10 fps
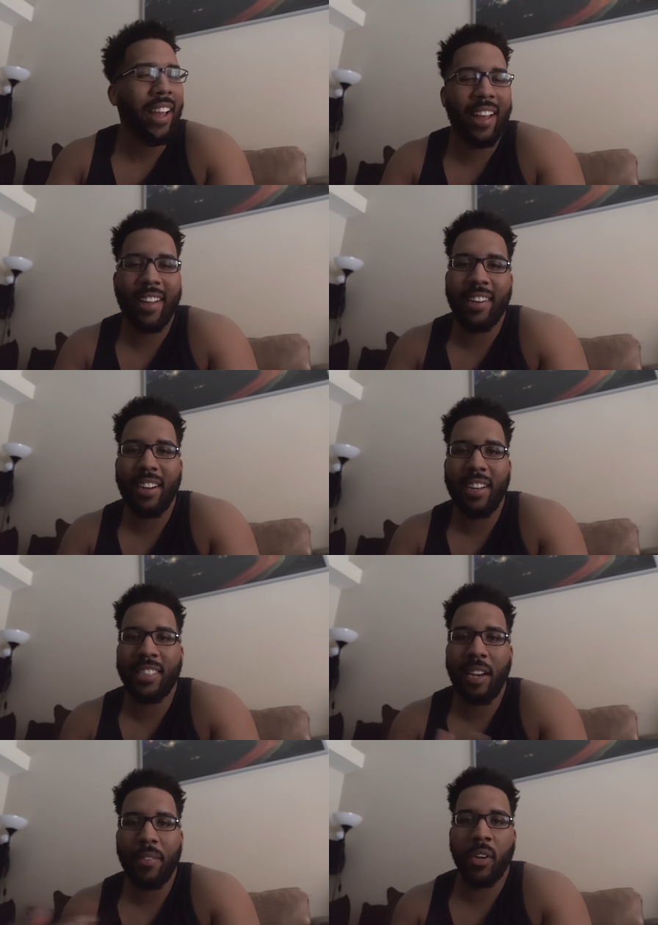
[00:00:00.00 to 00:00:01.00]
and uh,
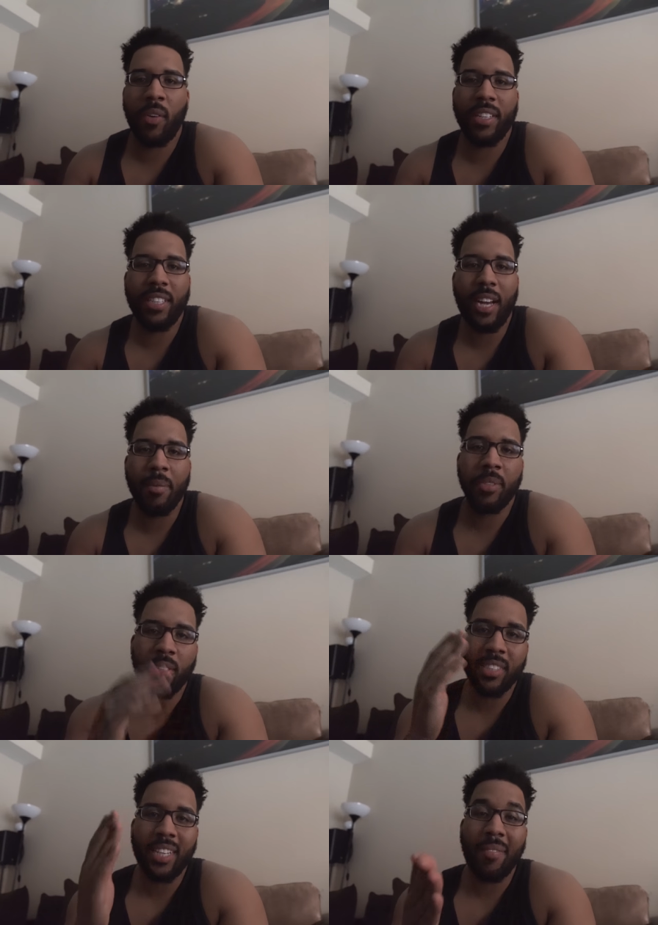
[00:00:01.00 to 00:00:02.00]
he's having a great time. So
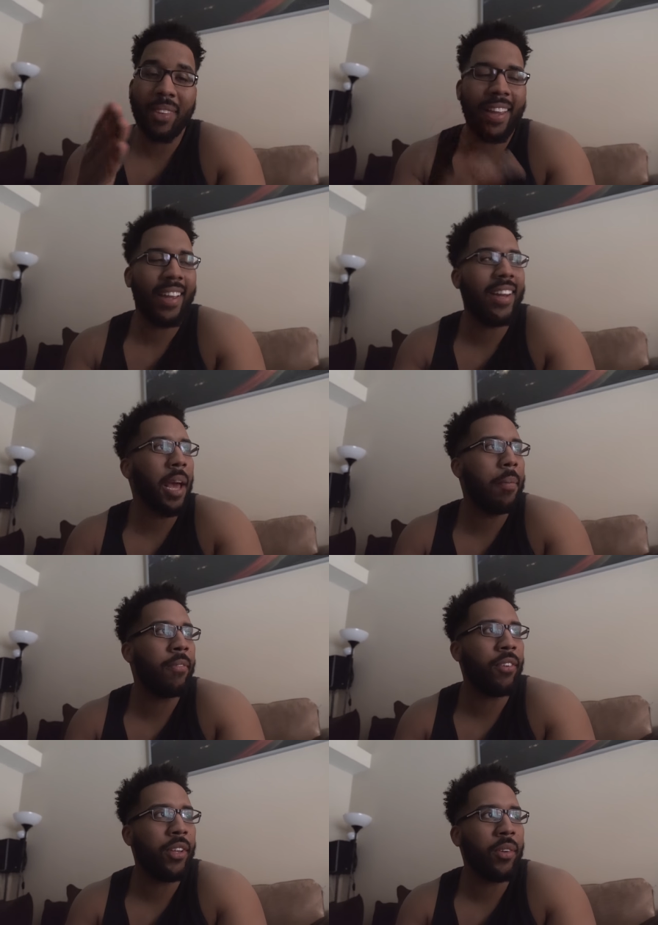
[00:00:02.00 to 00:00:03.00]
the same thing can
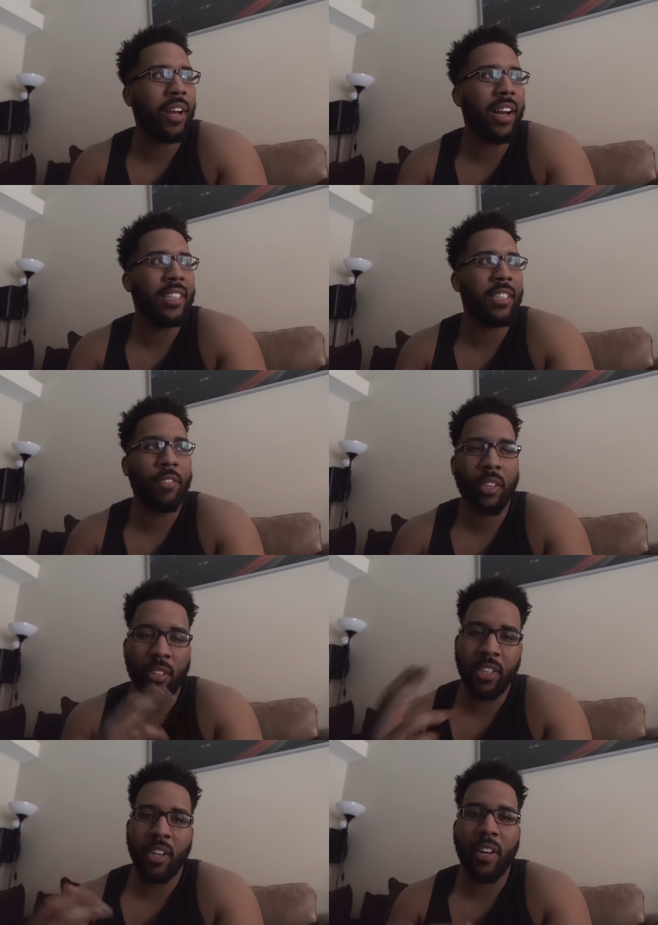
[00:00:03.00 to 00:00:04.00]
happen for you guys if you're
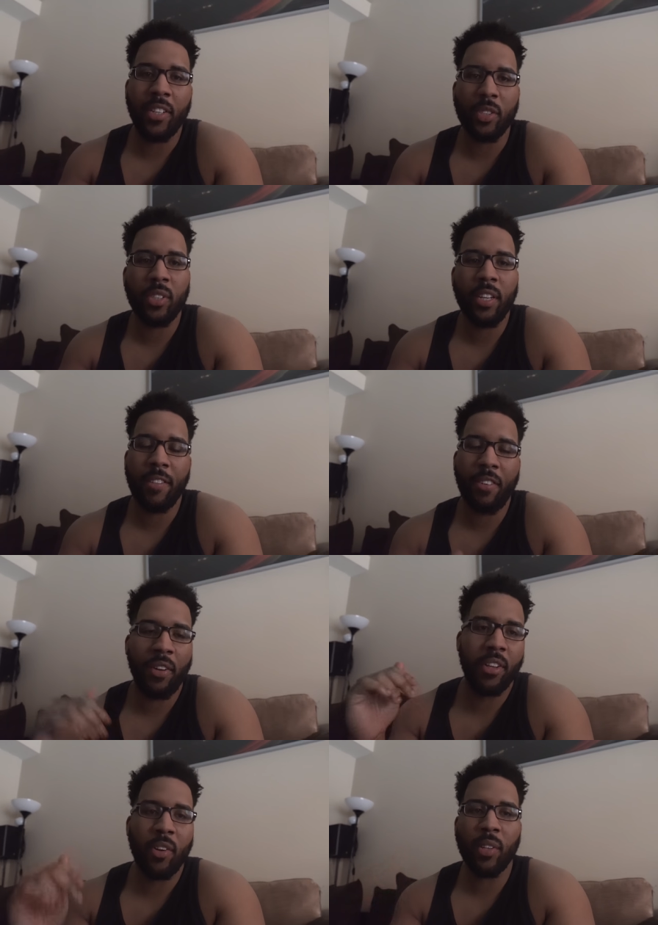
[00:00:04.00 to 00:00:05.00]
you know interested. If you're
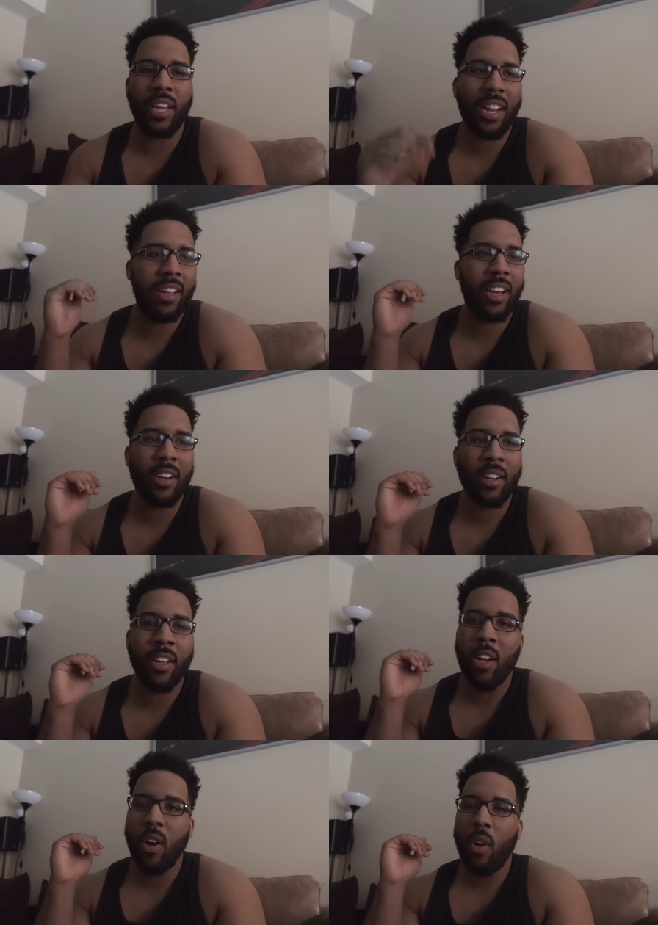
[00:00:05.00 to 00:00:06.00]
in the North Carolina
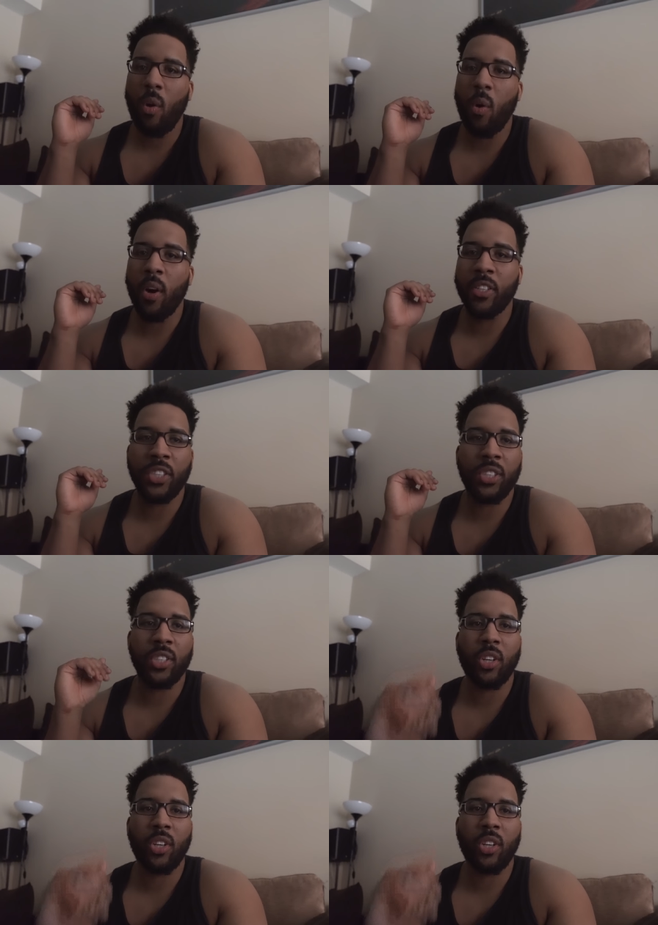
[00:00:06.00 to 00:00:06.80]
or just the